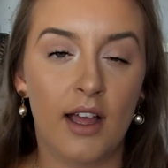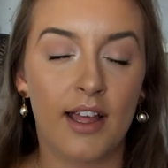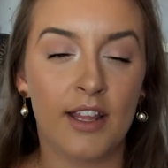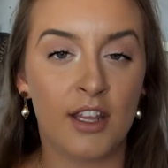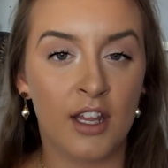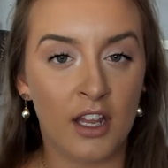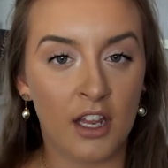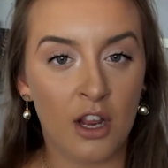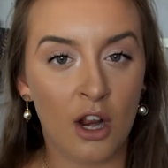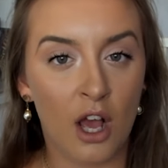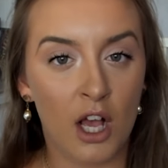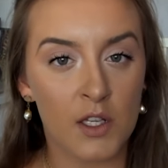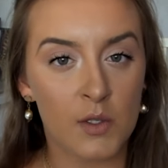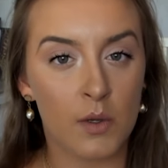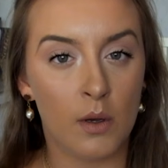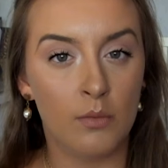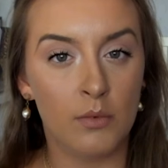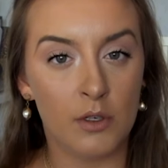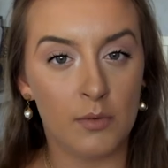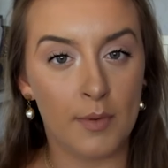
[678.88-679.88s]
And then your last
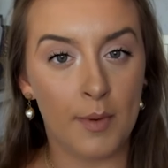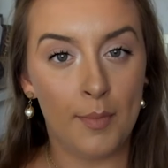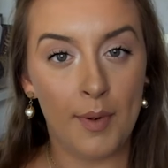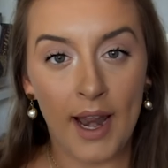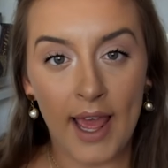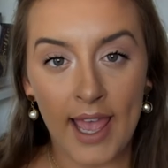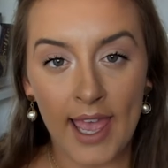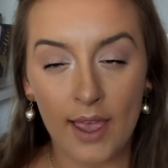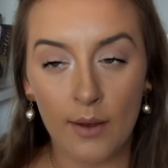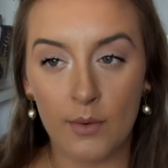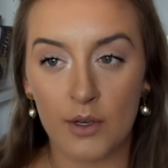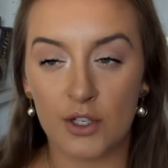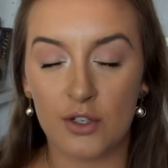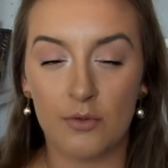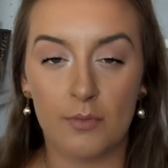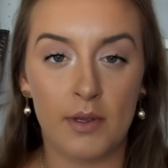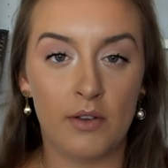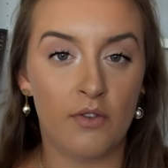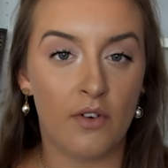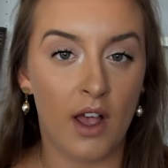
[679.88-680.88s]
one would be play, which
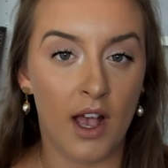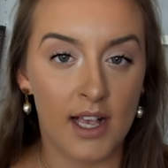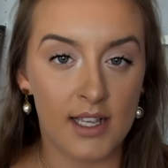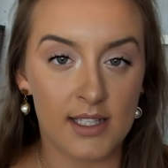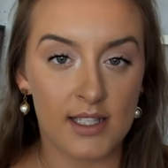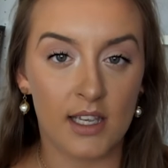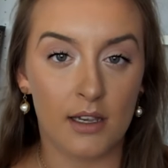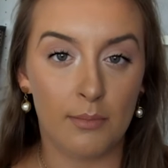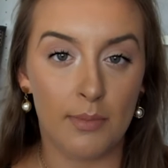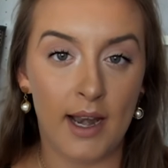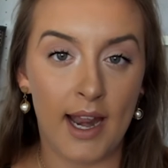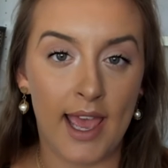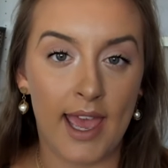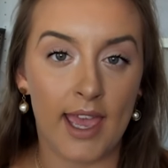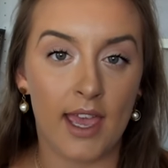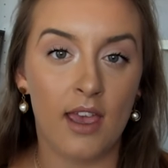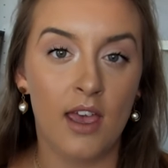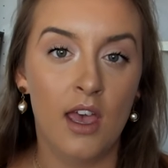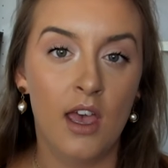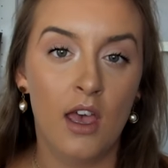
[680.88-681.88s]
you'd be rehearsing a
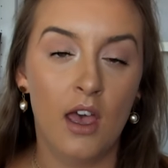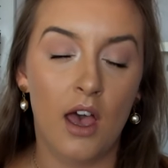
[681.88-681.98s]
play.